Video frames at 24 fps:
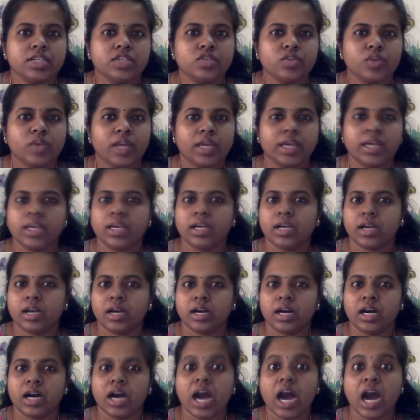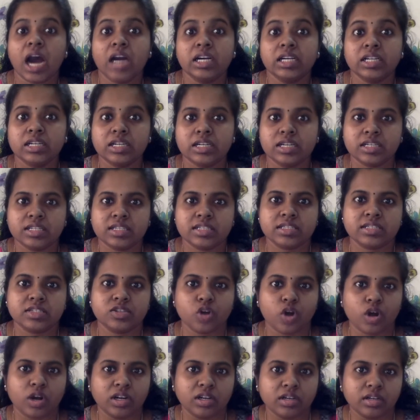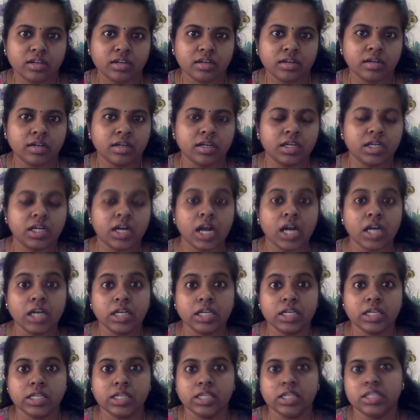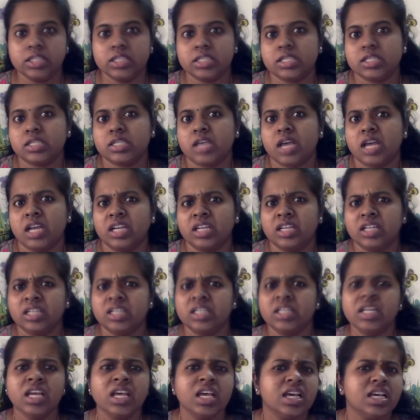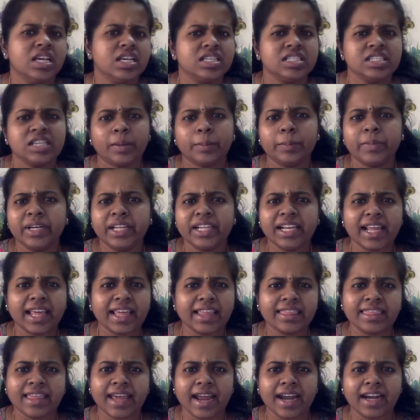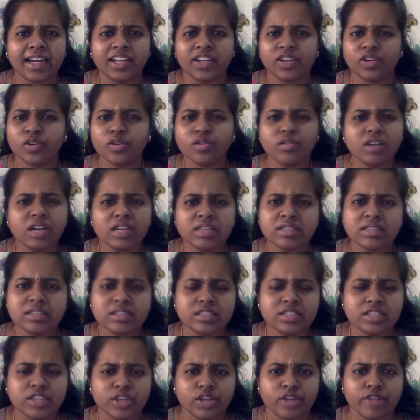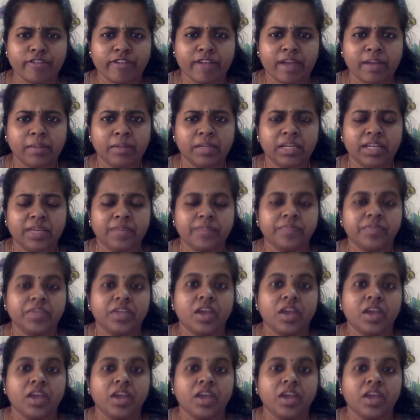So like aunt's daughter, uncle's son, somebody like that, cousins in your family.